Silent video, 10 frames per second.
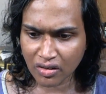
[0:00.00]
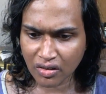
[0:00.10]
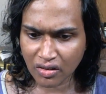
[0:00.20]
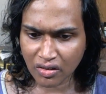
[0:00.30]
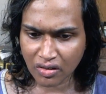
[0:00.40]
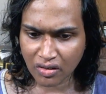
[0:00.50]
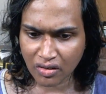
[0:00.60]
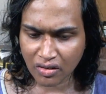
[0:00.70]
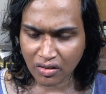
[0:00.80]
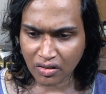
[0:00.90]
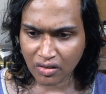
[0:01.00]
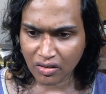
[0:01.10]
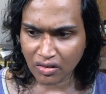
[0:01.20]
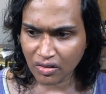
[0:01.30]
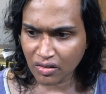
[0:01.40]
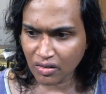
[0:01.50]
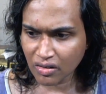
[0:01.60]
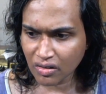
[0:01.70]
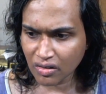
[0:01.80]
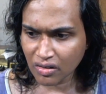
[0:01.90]

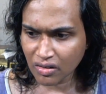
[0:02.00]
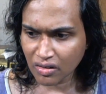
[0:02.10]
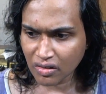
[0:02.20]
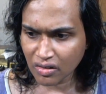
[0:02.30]
[no speech]